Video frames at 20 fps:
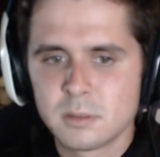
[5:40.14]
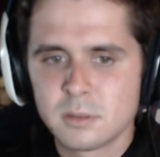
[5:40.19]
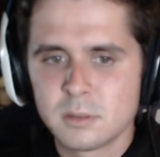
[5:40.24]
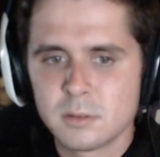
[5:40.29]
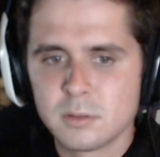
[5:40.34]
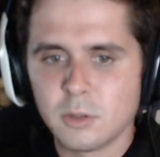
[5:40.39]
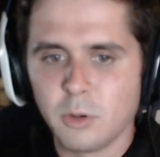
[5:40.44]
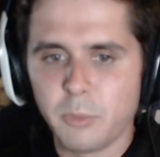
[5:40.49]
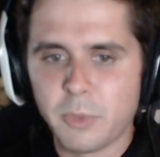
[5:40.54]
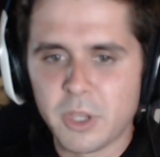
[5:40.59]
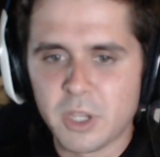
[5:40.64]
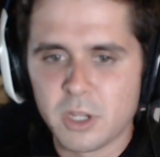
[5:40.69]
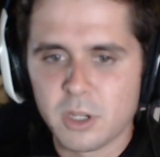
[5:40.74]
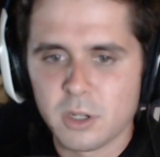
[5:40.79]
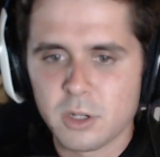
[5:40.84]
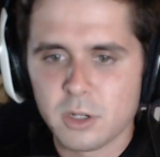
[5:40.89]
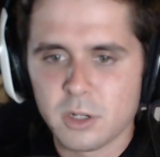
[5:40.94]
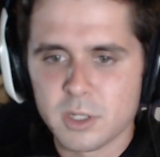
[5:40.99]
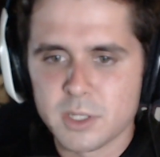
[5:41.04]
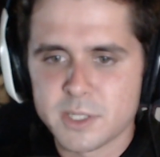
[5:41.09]
Won't be a
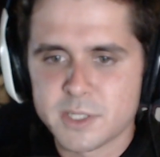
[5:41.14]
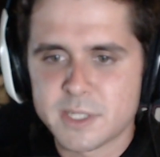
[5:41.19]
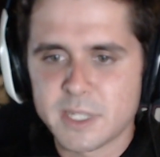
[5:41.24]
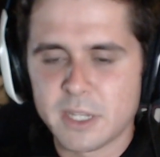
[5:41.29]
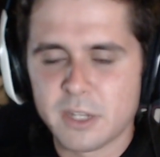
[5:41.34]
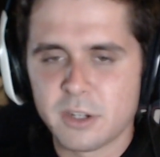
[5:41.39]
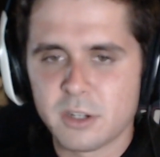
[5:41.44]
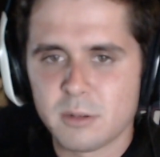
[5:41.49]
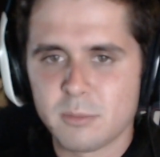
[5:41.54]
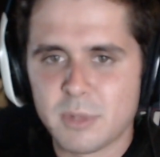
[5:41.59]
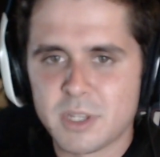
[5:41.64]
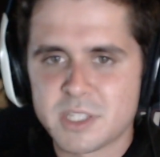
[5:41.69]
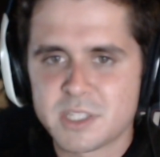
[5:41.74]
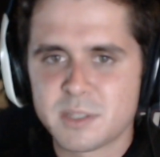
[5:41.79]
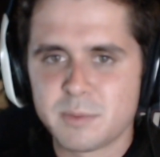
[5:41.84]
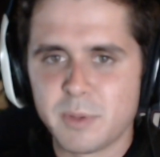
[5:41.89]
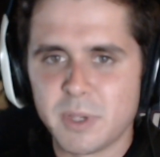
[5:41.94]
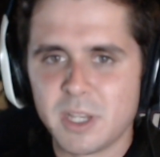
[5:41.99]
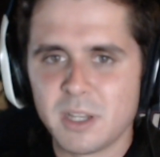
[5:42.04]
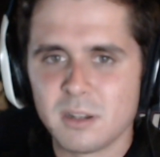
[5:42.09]
good girl and stay under my
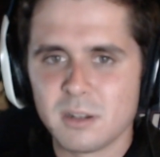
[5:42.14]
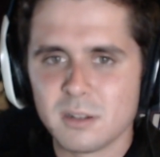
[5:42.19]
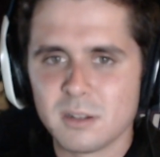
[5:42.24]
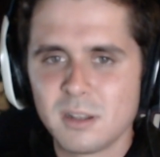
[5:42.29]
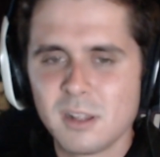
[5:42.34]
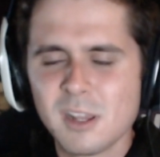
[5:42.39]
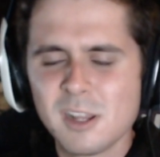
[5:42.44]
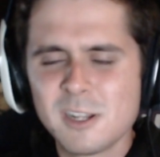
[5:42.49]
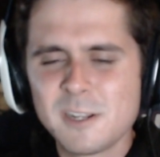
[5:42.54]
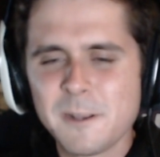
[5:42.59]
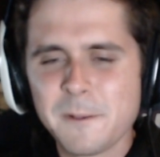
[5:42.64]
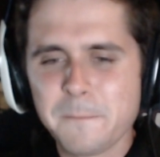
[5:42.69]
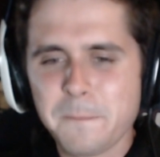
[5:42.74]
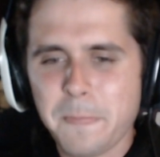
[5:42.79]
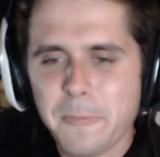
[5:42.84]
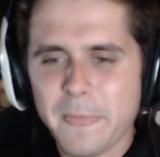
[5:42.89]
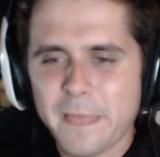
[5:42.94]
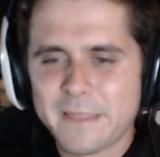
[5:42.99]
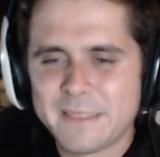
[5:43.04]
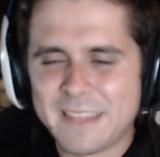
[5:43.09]
spell.
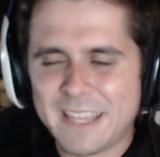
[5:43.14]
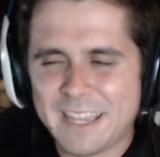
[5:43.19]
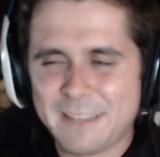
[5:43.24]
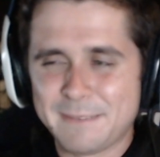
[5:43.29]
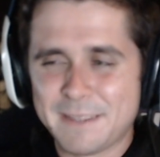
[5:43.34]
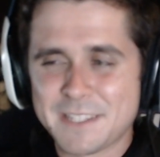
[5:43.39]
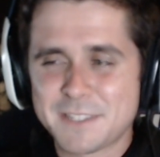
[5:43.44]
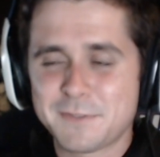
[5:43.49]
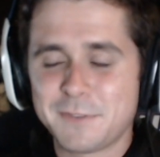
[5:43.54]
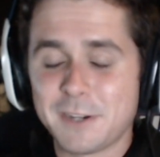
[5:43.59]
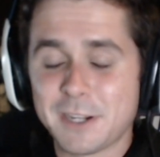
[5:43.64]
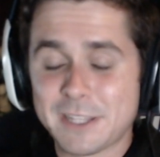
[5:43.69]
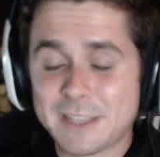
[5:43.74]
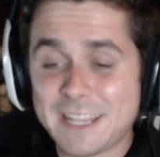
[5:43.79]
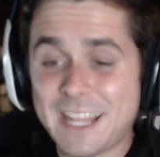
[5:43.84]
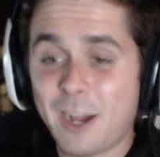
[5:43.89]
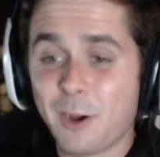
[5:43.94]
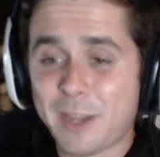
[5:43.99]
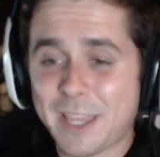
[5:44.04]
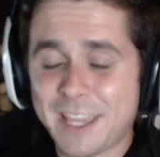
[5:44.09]
Damn, that's fucked.
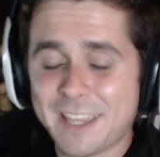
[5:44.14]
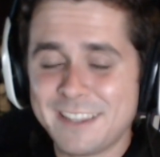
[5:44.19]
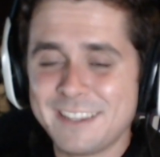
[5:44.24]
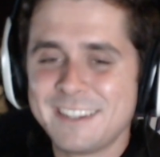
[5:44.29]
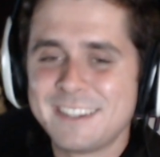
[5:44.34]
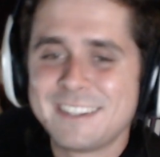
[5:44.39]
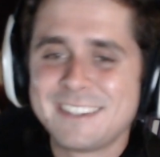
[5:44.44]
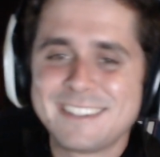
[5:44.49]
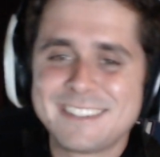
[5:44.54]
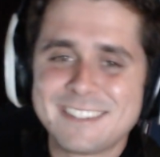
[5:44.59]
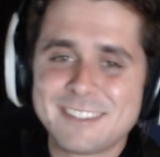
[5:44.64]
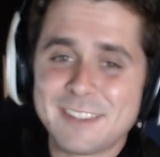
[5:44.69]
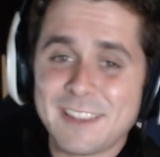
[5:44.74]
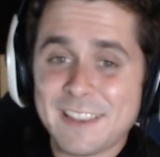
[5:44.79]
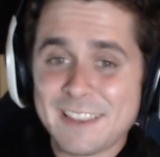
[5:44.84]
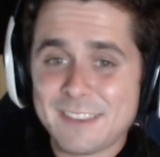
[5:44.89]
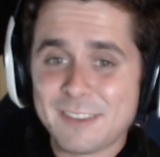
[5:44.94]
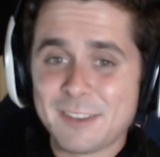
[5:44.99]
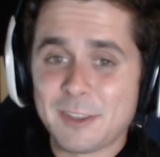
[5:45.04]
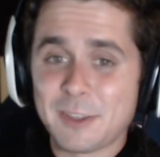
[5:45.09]
Now, okay.
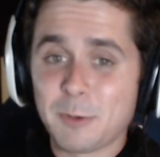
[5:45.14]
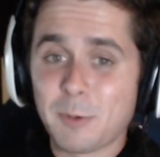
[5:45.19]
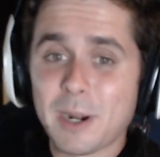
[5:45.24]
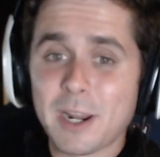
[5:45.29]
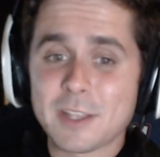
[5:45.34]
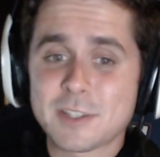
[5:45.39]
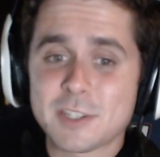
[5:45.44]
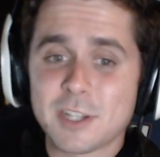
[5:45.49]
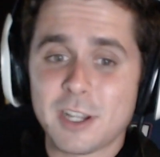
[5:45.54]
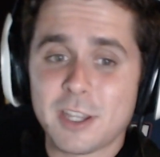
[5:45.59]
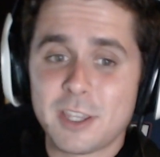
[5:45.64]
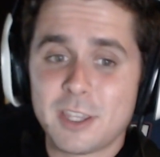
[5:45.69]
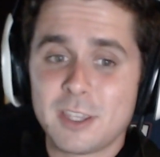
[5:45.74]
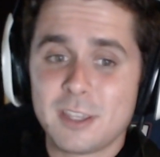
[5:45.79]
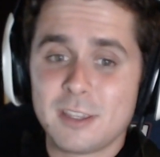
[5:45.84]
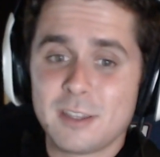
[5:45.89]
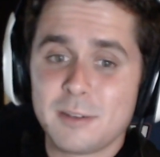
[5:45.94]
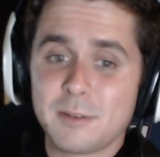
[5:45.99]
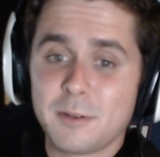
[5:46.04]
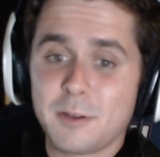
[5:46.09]
You wanna talk
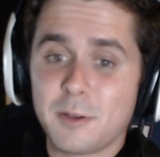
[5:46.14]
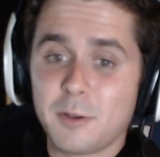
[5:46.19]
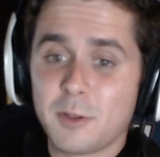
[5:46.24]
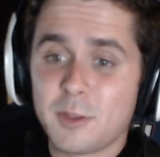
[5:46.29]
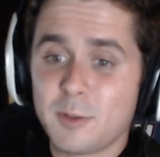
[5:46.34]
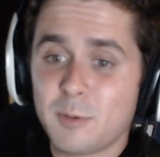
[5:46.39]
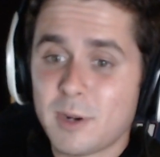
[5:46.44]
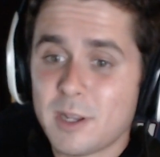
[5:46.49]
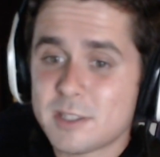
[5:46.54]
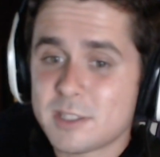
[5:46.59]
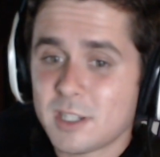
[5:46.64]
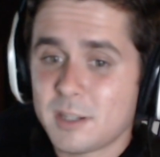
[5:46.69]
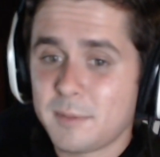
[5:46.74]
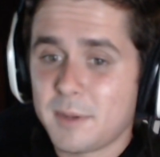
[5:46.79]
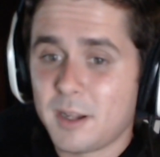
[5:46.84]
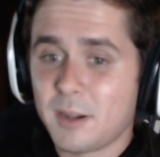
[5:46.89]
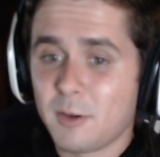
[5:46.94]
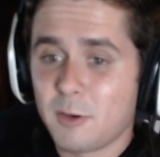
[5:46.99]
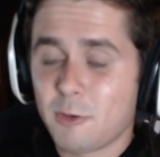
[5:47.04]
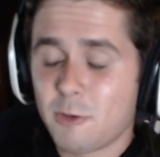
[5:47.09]

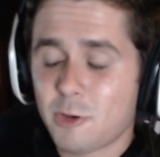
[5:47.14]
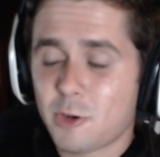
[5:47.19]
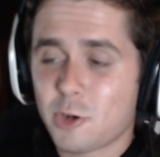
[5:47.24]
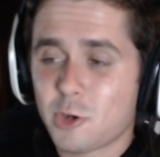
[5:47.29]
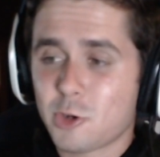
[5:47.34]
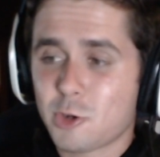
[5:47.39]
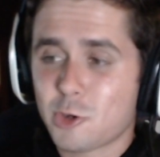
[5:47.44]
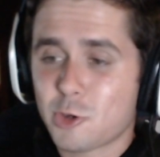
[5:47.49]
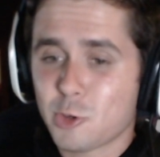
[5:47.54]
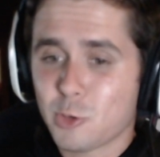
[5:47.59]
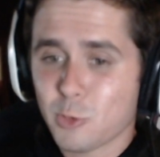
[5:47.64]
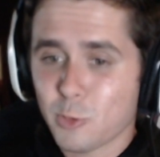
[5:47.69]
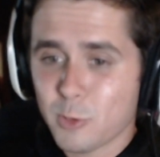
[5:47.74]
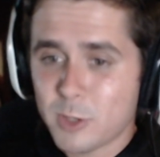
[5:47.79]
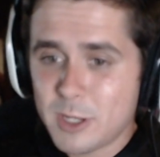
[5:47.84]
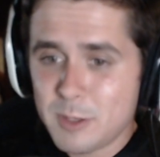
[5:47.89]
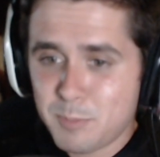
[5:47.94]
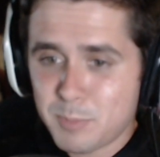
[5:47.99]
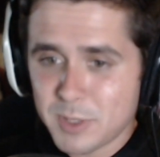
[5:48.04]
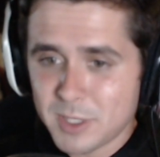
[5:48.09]
about
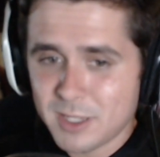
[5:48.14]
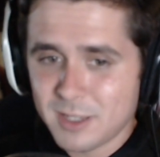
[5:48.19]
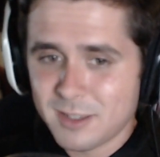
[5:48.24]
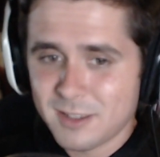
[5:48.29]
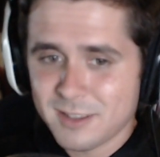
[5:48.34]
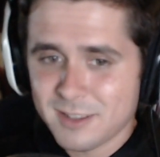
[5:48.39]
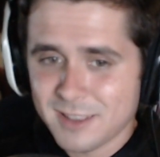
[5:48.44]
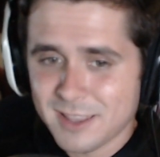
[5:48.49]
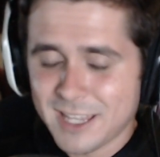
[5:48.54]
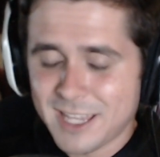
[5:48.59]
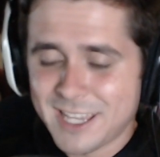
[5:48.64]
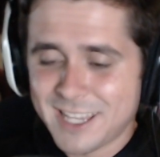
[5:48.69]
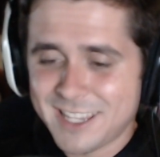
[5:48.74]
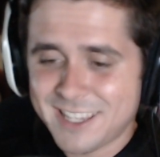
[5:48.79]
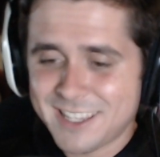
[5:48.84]
creepy? Like,